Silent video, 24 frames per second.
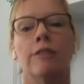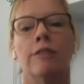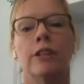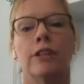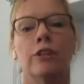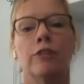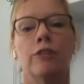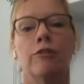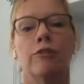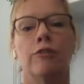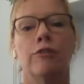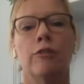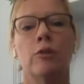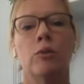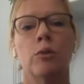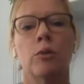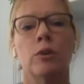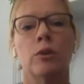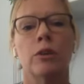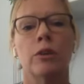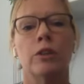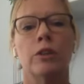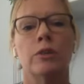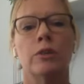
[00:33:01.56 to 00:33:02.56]
figure
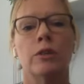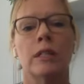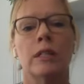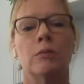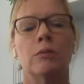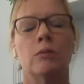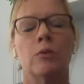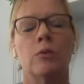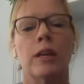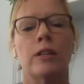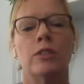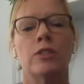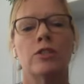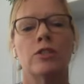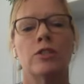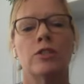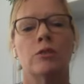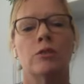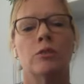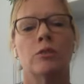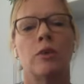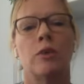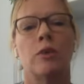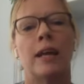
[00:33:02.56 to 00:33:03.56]
4, you can rest
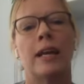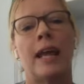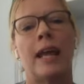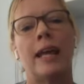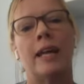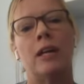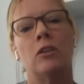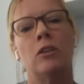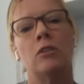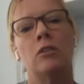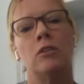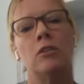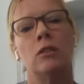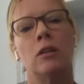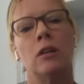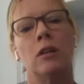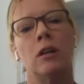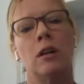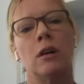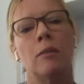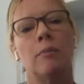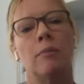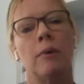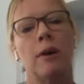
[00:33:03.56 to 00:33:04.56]
your right
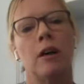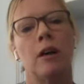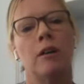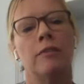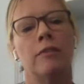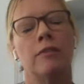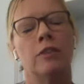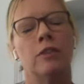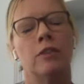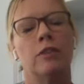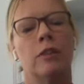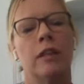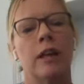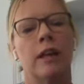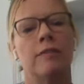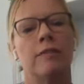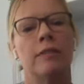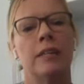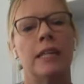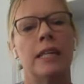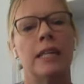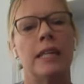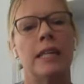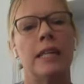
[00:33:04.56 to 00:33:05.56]
ankle above your
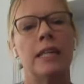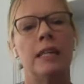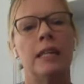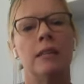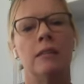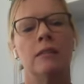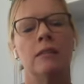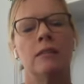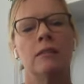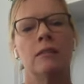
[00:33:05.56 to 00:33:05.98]
left knee.